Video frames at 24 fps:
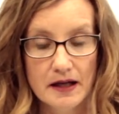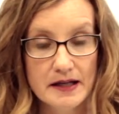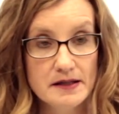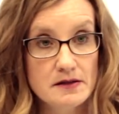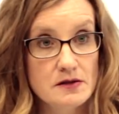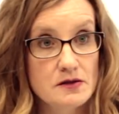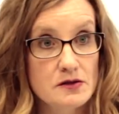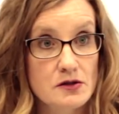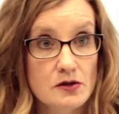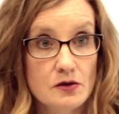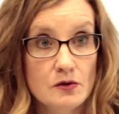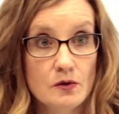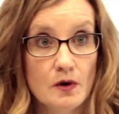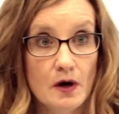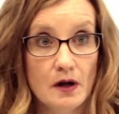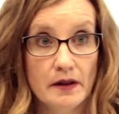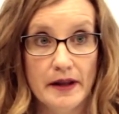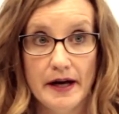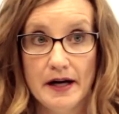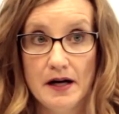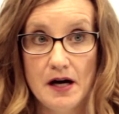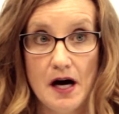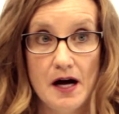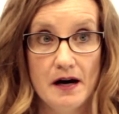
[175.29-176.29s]
let's do a,
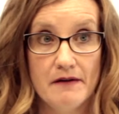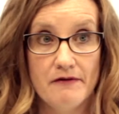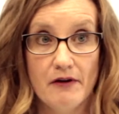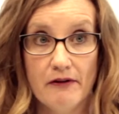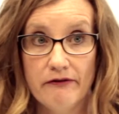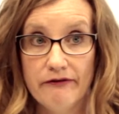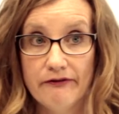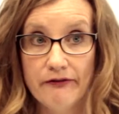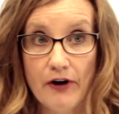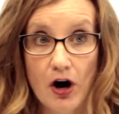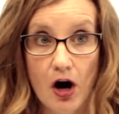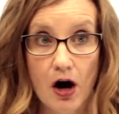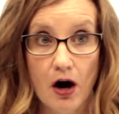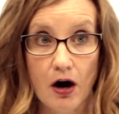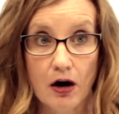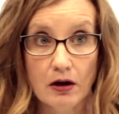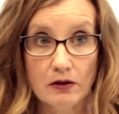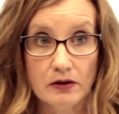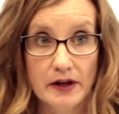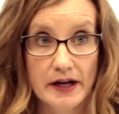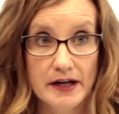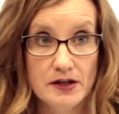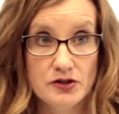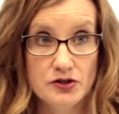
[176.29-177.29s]
like kind of a
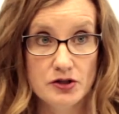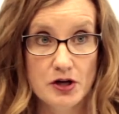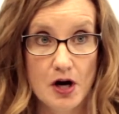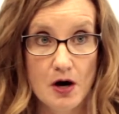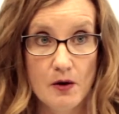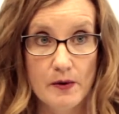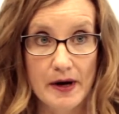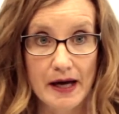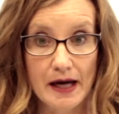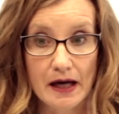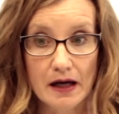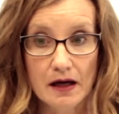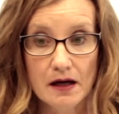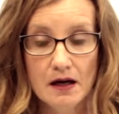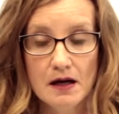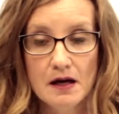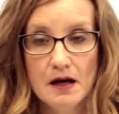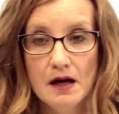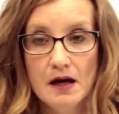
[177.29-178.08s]
fall like showing.